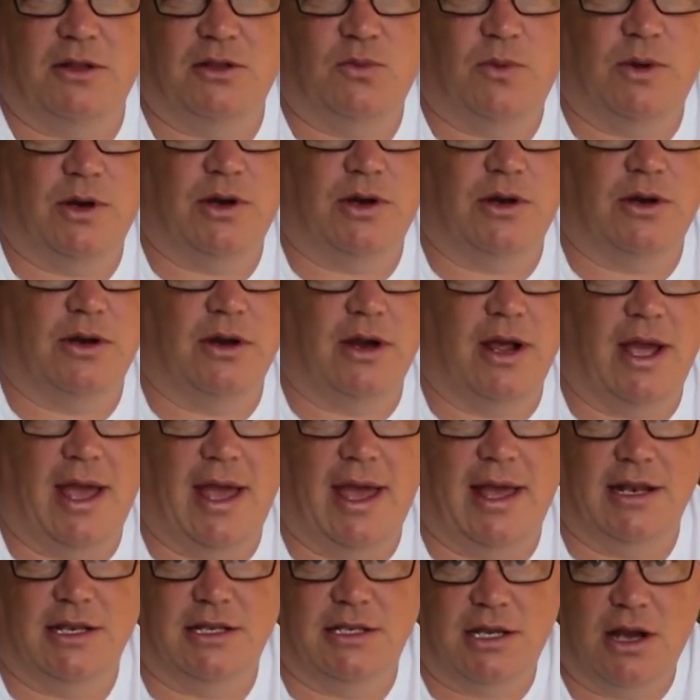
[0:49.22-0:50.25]
and Twitter
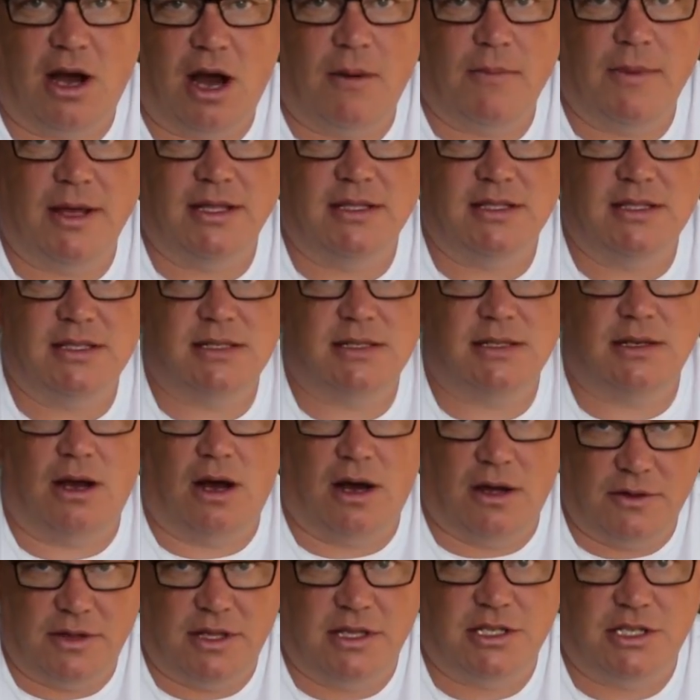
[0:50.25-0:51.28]
and comments
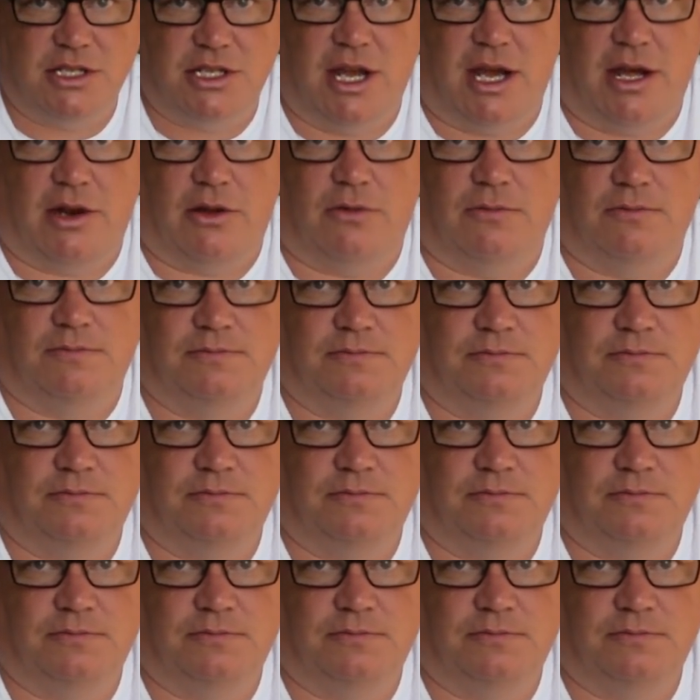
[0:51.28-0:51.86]
on this channel.